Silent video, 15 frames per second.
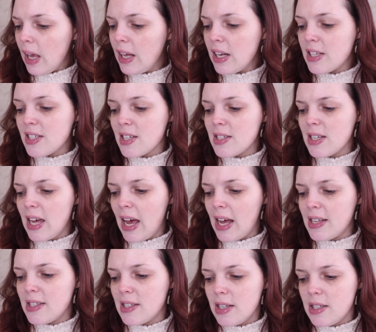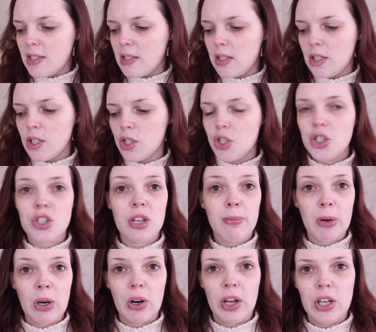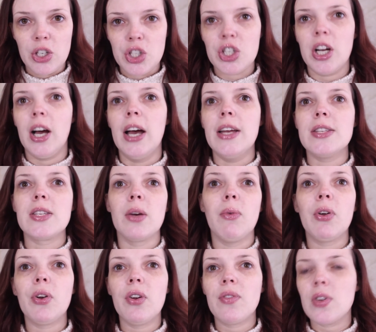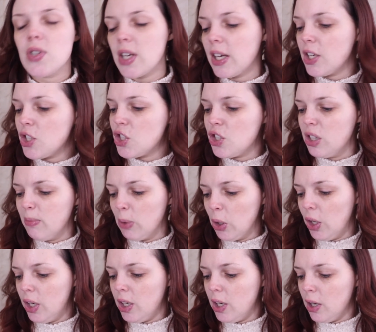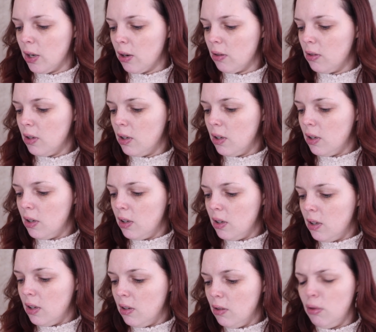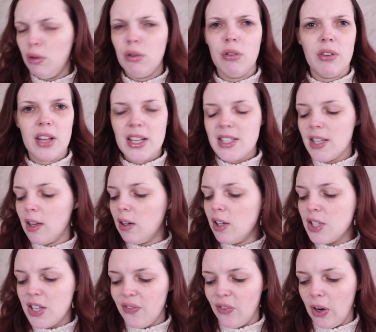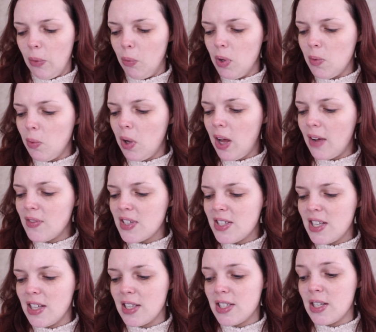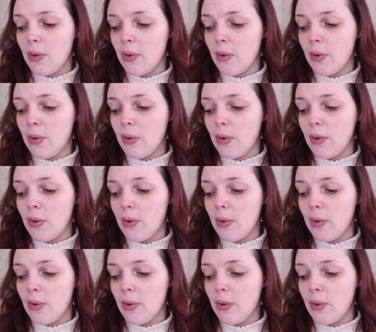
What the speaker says: And it says it adds instant shimmer and shine. So I wonder if there's like shimmer in here. Ooh, that's a little different. We'll have to see this.